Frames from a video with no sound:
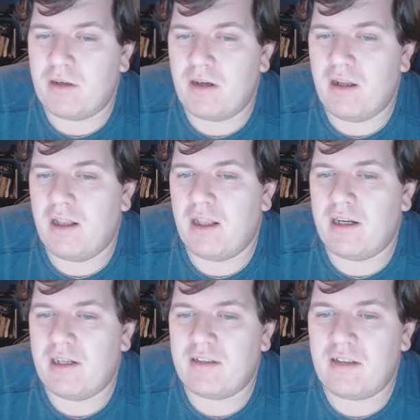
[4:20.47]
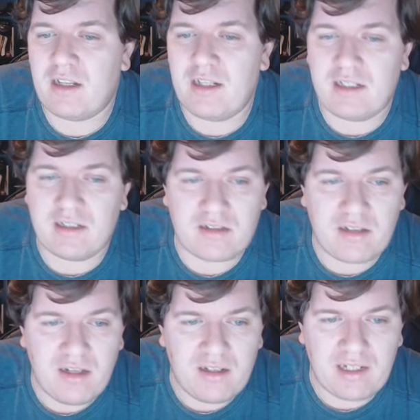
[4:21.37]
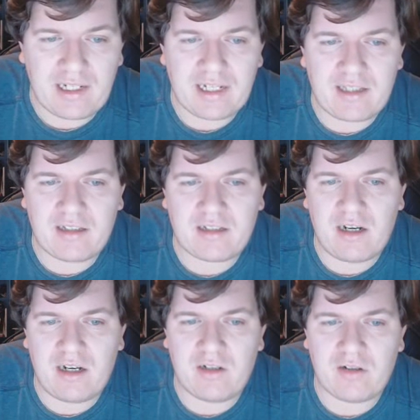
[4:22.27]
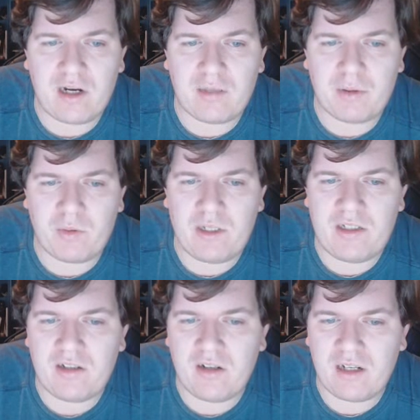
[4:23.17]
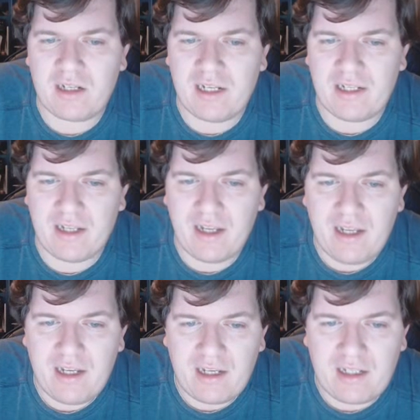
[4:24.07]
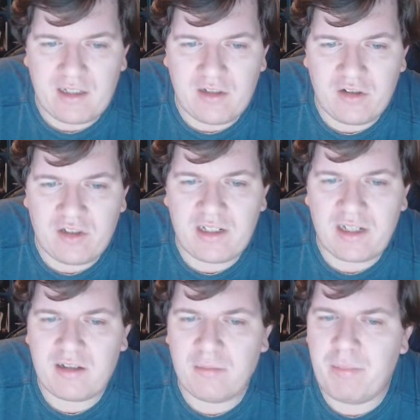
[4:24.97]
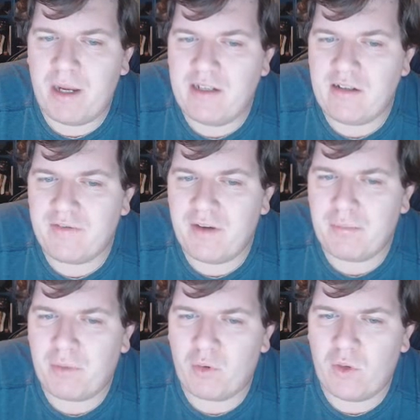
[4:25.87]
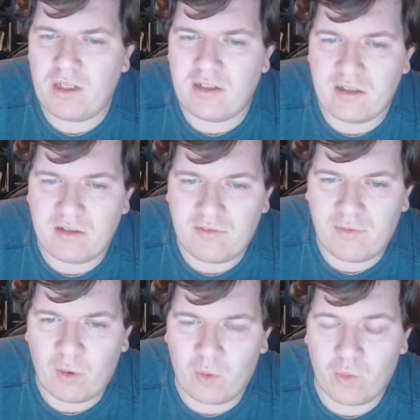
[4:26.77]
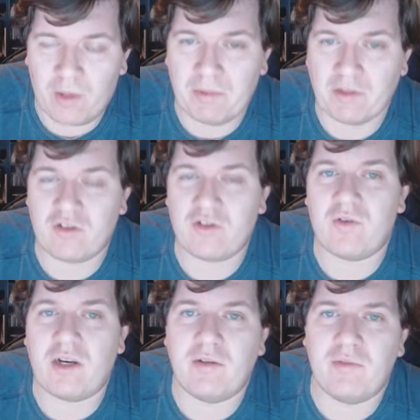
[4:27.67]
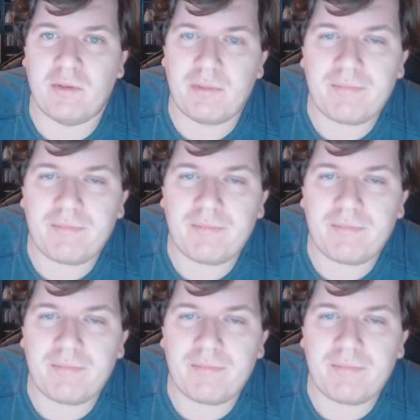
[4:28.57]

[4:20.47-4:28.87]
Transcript: Alliance leaders to get the Skyhook operational again and use it as the base of operations for a Rebel strike group.